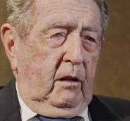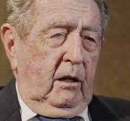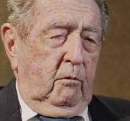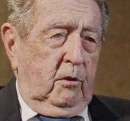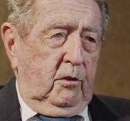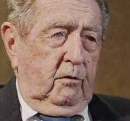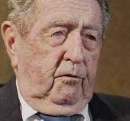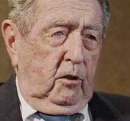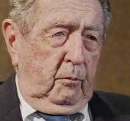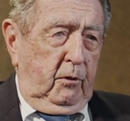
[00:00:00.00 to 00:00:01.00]
that was
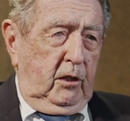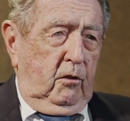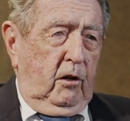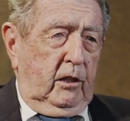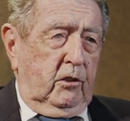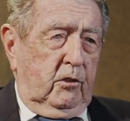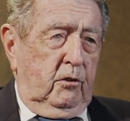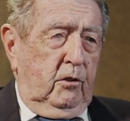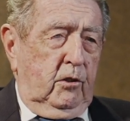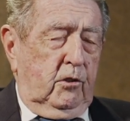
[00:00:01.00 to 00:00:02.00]
Philippine doctors
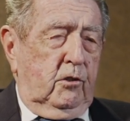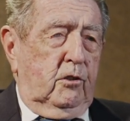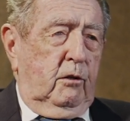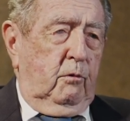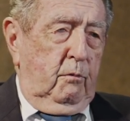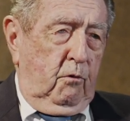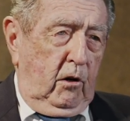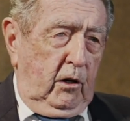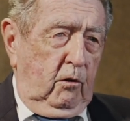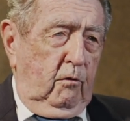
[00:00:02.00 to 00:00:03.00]
and nurses that we
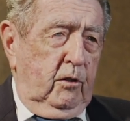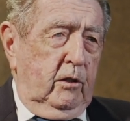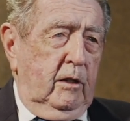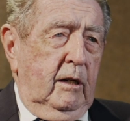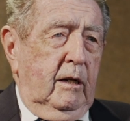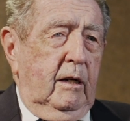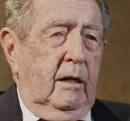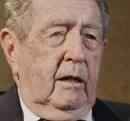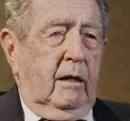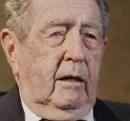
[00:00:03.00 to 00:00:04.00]
brought over.
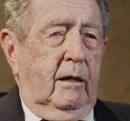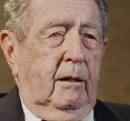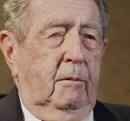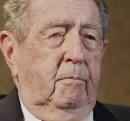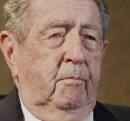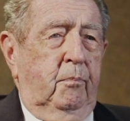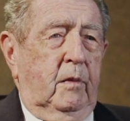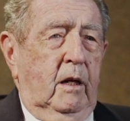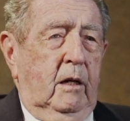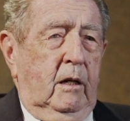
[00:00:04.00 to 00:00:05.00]
Um,
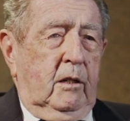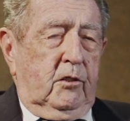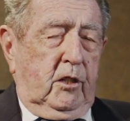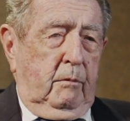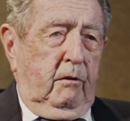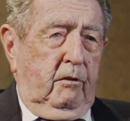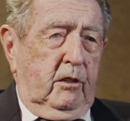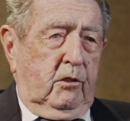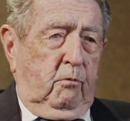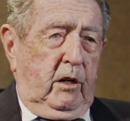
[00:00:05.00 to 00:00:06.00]
some of
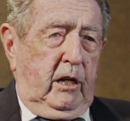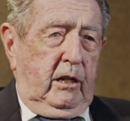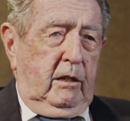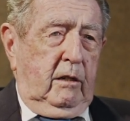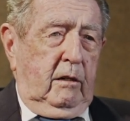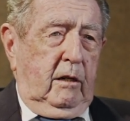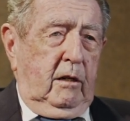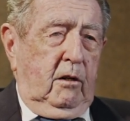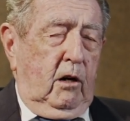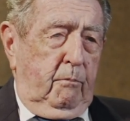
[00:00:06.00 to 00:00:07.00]
us ran
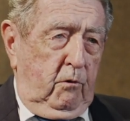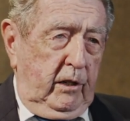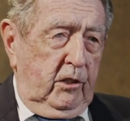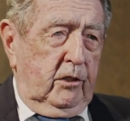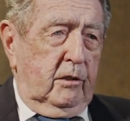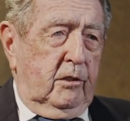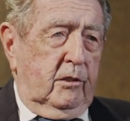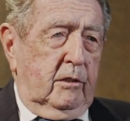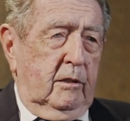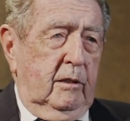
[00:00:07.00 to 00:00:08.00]
uh, operations.
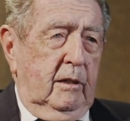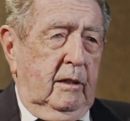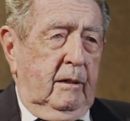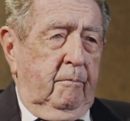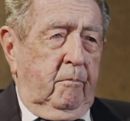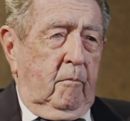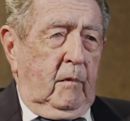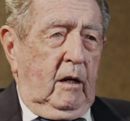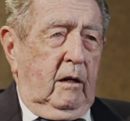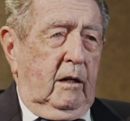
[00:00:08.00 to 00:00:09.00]

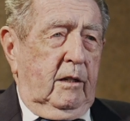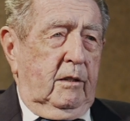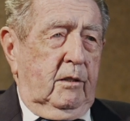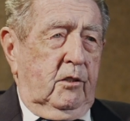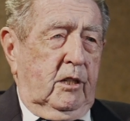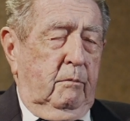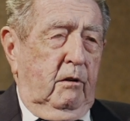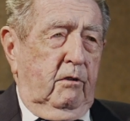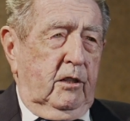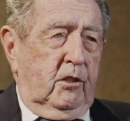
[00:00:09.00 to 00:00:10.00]
Uh, some
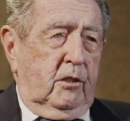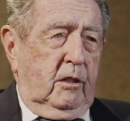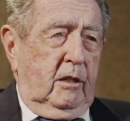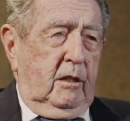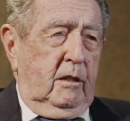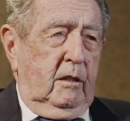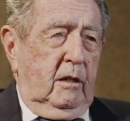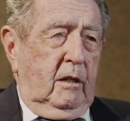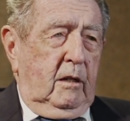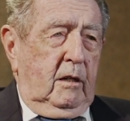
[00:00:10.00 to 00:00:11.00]
of us
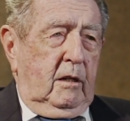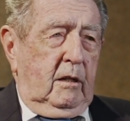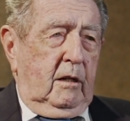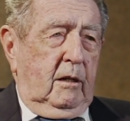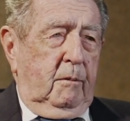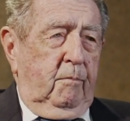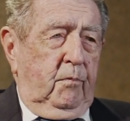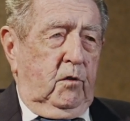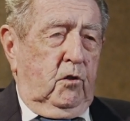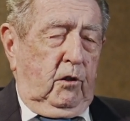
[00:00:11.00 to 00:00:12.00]
uh, um,
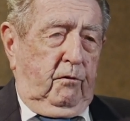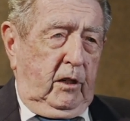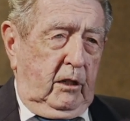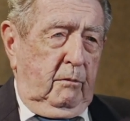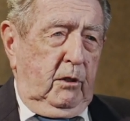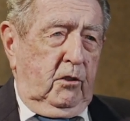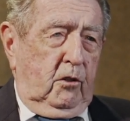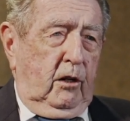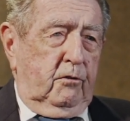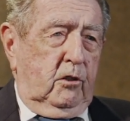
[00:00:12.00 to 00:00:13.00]
took
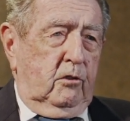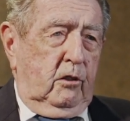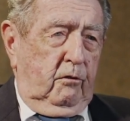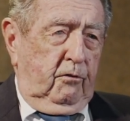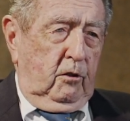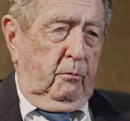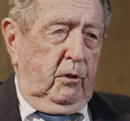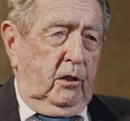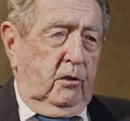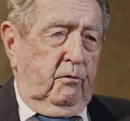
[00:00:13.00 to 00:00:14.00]
Vietnamese officers to the
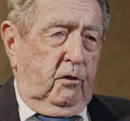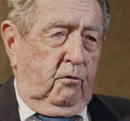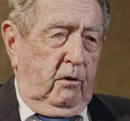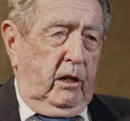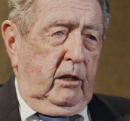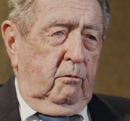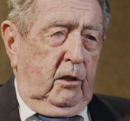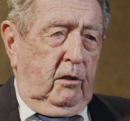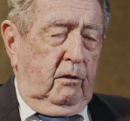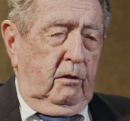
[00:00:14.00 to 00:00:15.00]
Philippines for training
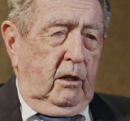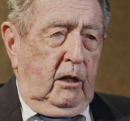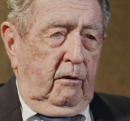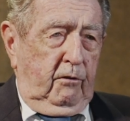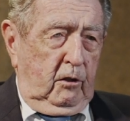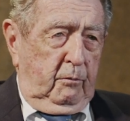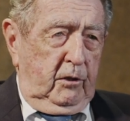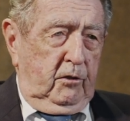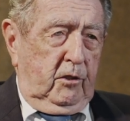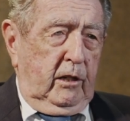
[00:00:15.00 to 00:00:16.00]
with the
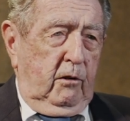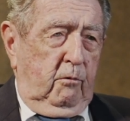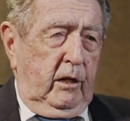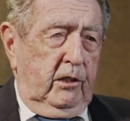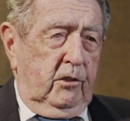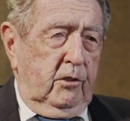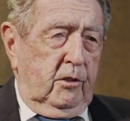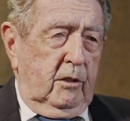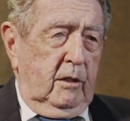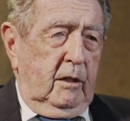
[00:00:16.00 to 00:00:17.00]
Philippine Scout
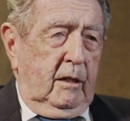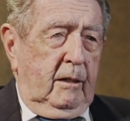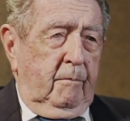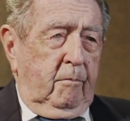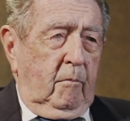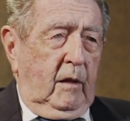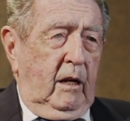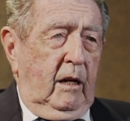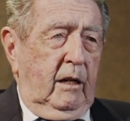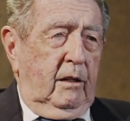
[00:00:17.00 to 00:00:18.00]
Rangers
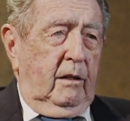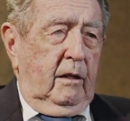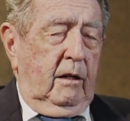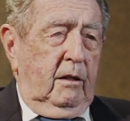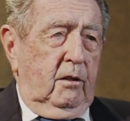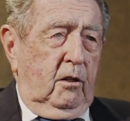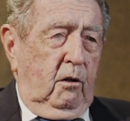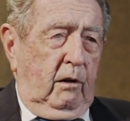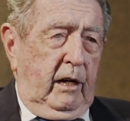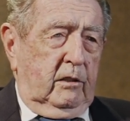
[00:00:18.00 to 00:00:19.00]
and uh, you
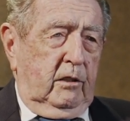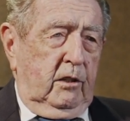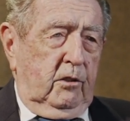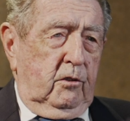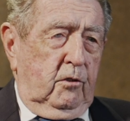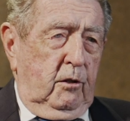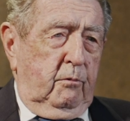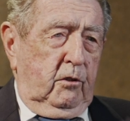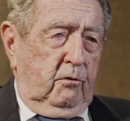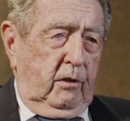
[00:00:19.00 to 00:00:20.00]
know acted as
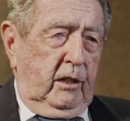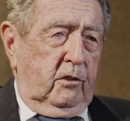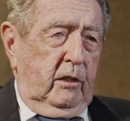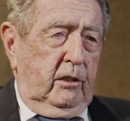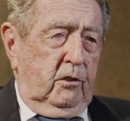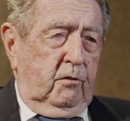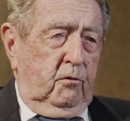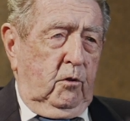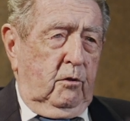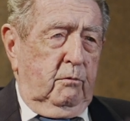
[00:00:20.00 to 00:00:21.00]
interpreter translators
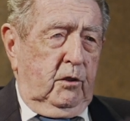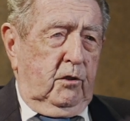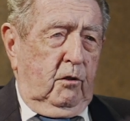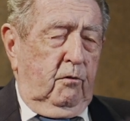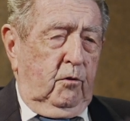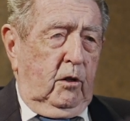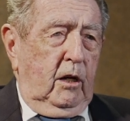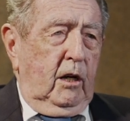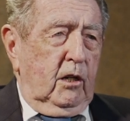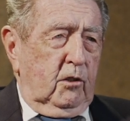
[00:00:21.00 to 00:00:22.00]
for them and so forth
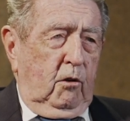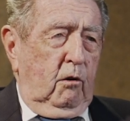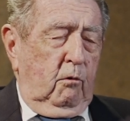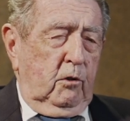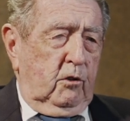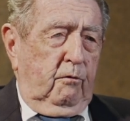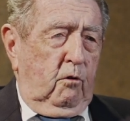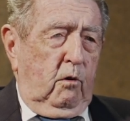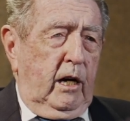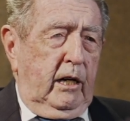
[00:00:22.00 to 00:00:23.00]
so it was a
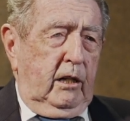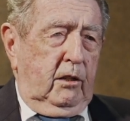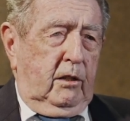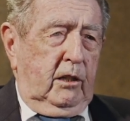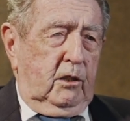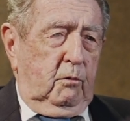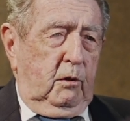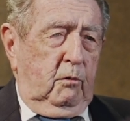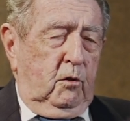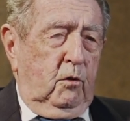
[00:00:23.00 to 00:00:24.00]
variety of things that
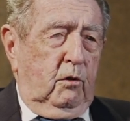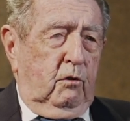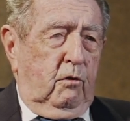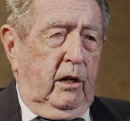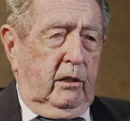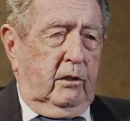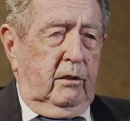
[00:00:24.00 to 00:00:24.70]
we were doing trying